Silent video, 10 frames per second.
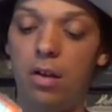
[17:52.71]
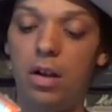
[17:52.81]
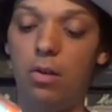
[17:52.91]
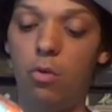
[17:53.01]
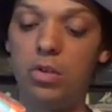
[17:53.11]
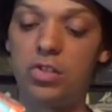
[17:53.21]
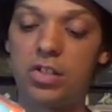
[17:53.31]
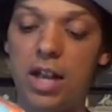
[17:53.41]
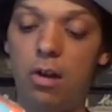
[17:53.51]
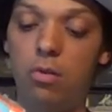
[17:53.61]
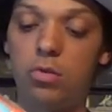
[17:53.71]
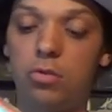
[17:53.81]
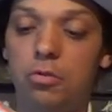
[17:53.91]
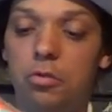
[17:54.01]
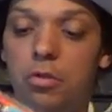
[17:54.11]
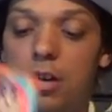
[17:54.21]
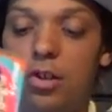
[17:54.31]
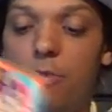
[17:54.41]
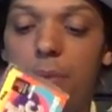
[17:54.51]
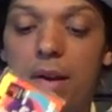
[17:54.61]
I, it always sells or I
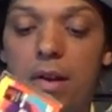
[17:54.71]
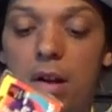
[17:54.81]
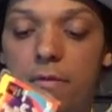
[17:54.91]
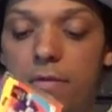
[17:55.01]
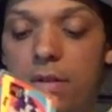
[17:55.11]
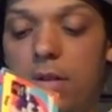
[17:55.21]
don't bid enough.